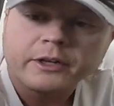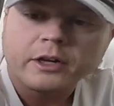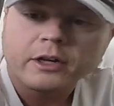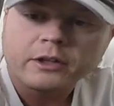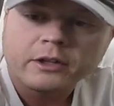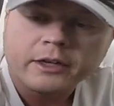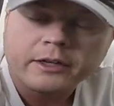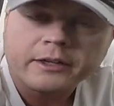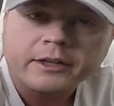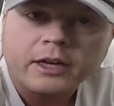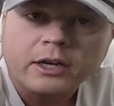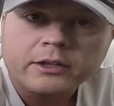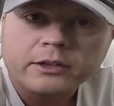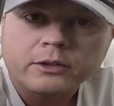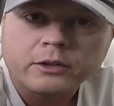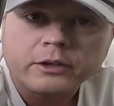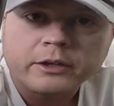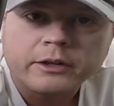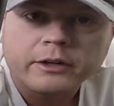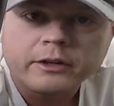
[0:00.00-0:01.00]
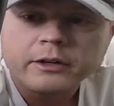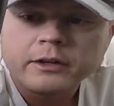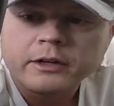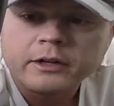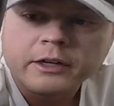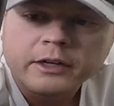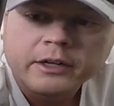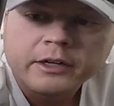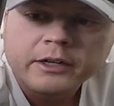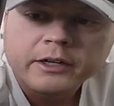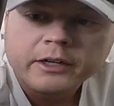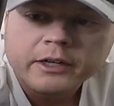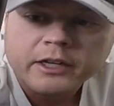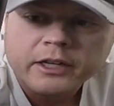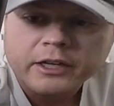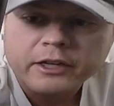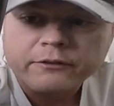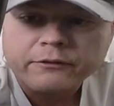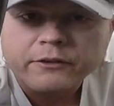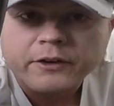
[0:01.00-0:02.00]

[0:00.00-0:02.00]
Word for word: an online calculator and